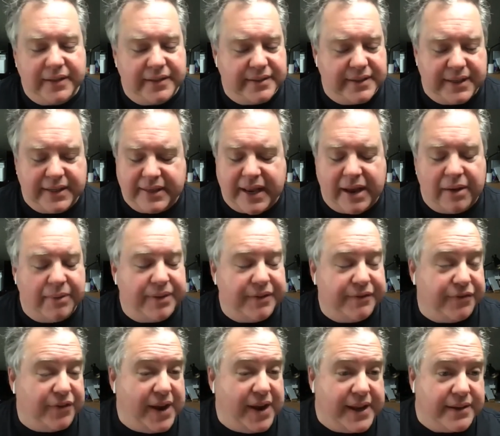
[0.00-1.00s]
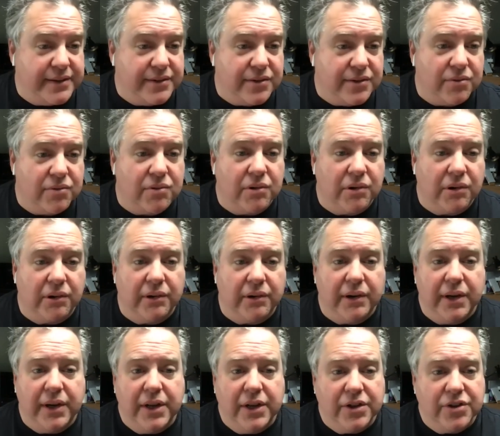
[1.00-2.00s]
sit down with a friend or
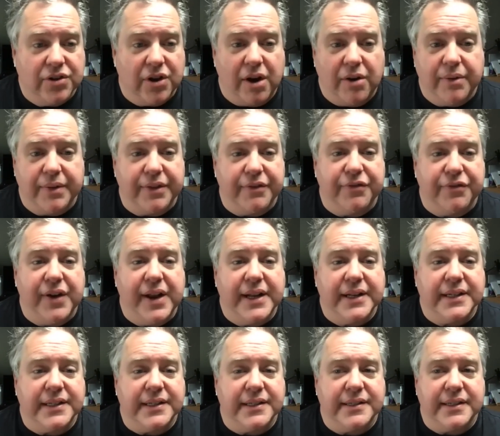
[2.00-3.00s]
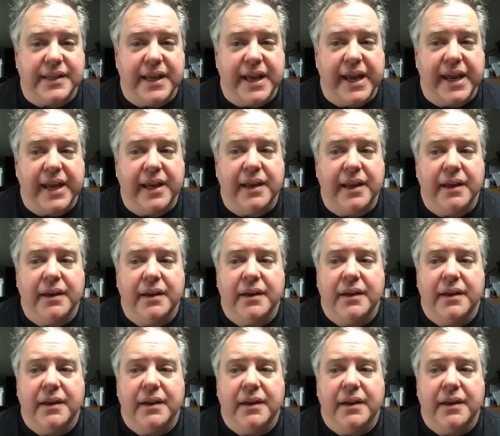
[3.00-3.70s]
talk with a friend and say,